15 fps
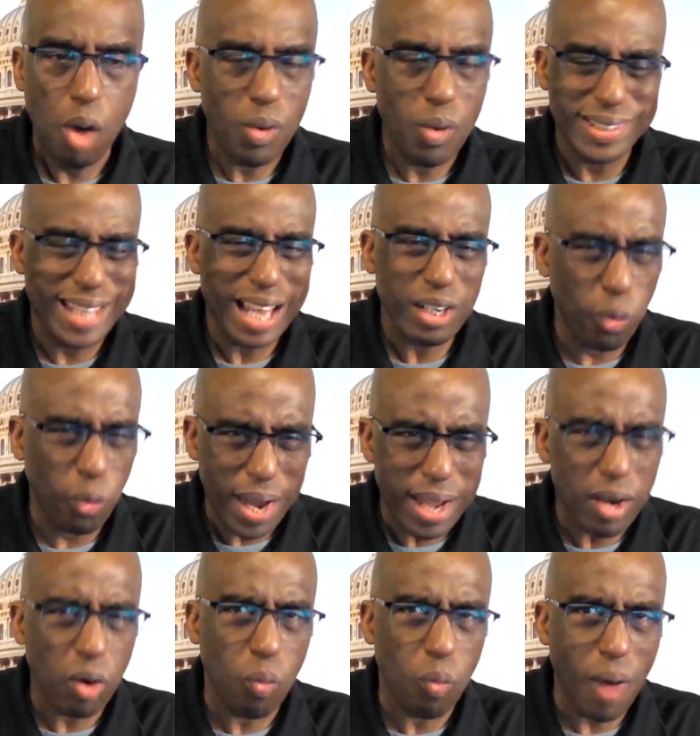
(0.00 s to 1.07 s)
Was that great
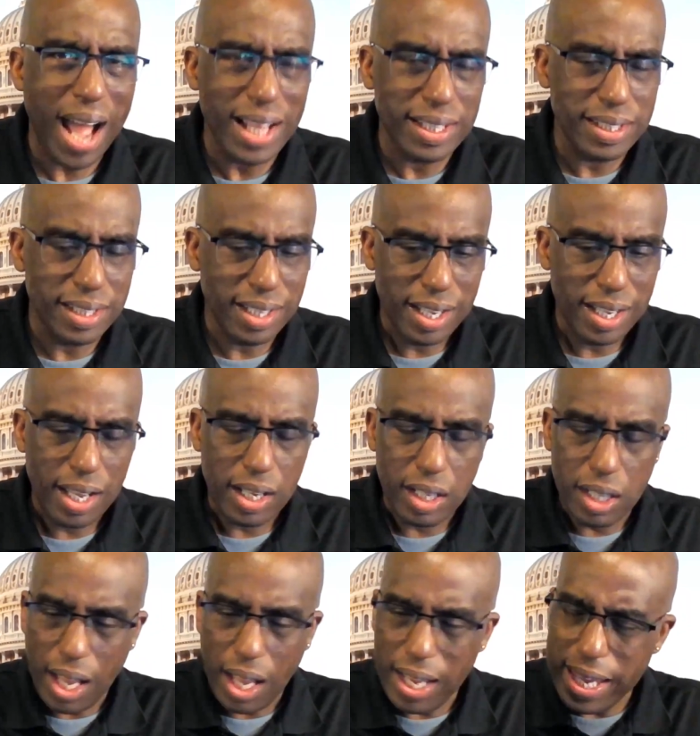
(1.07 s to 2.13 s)
or what?
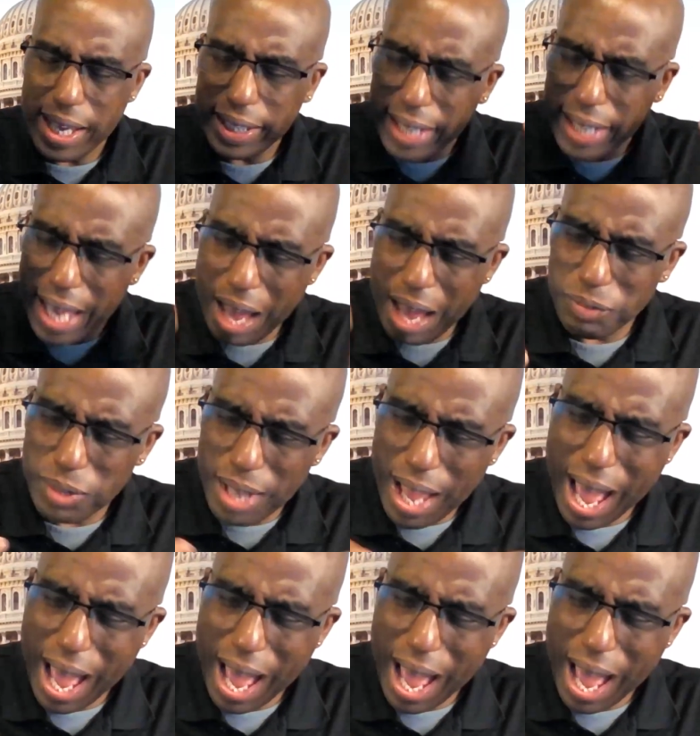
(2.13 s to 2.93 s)
He kept